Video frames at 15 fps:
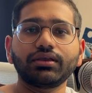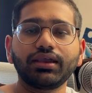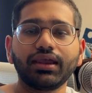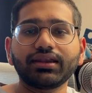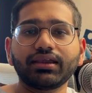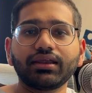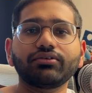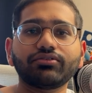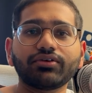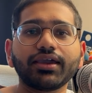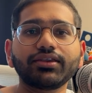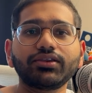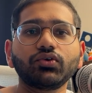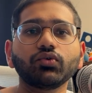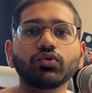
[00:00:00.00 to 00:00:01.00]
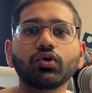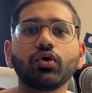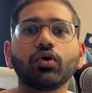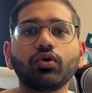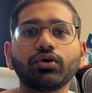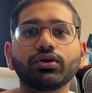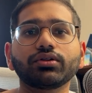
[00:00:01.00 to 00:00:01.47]
it can write you
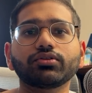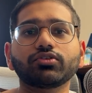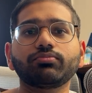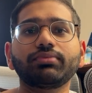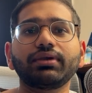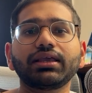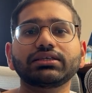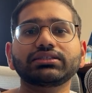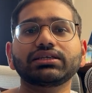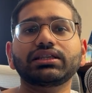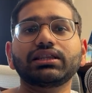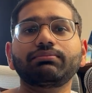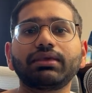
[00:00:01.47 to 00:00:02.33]
code to basically